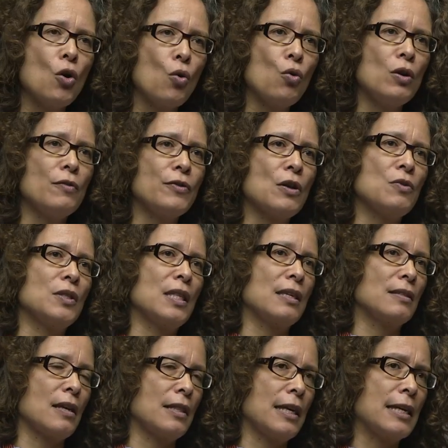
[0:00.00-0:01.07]
All of those
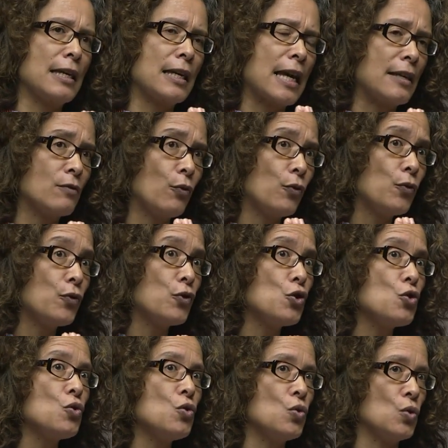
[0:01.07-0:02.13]
things, I think, get
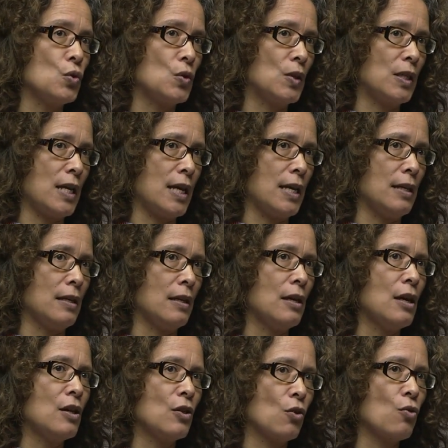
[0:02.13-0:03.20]
fused in
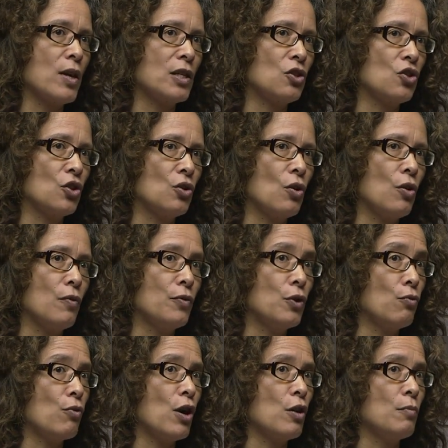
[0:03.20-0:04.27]
the question of the
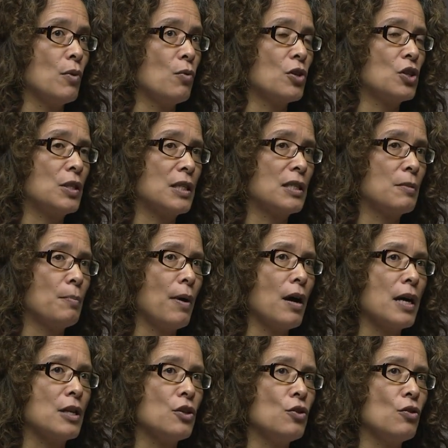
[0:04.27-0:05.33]
Roma, which,
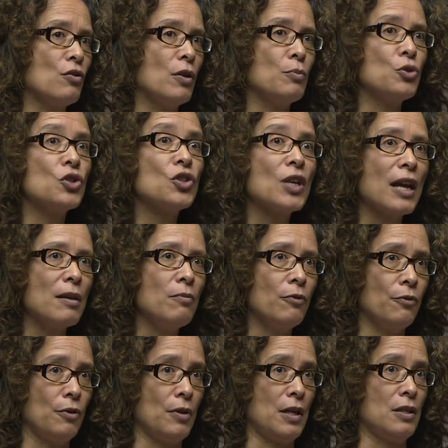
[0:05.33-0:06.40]
despite Europe's
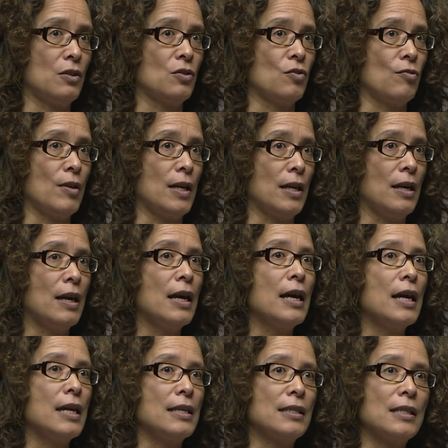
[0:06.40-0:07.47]
shameful history,
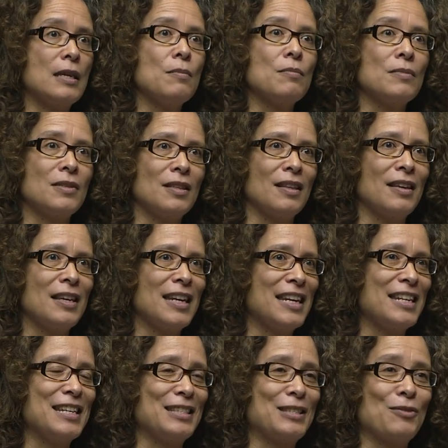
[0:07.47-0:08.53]
it seems that
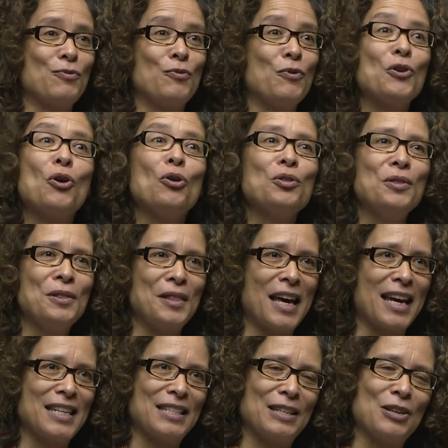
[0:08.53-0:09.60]
it's forgotten
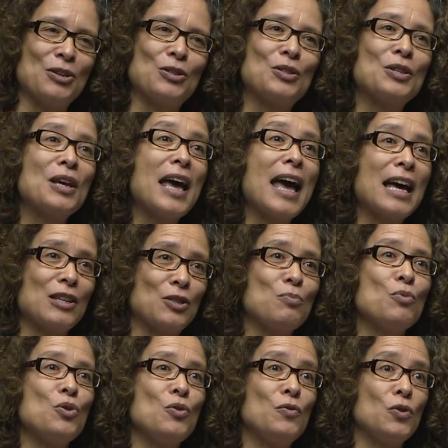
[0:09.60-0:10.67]
that and has
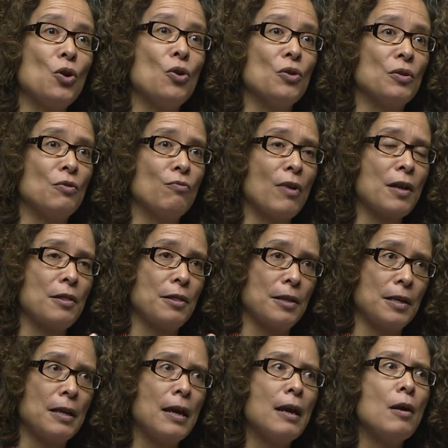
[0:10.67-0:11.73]
moved on, rather
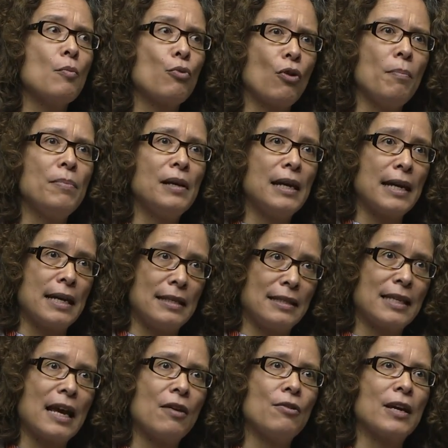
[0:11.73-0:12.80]
than properly
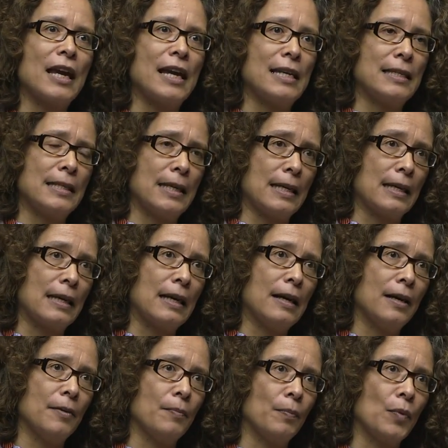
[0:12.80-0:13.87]
interrogating
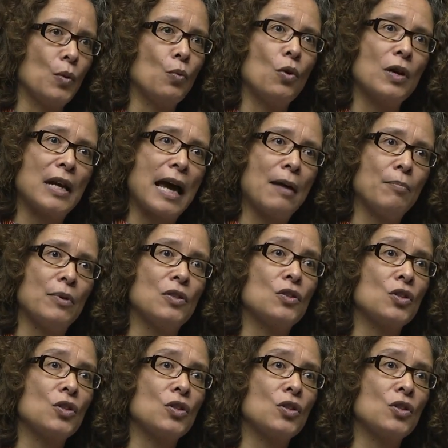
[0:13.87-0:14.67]
what happened.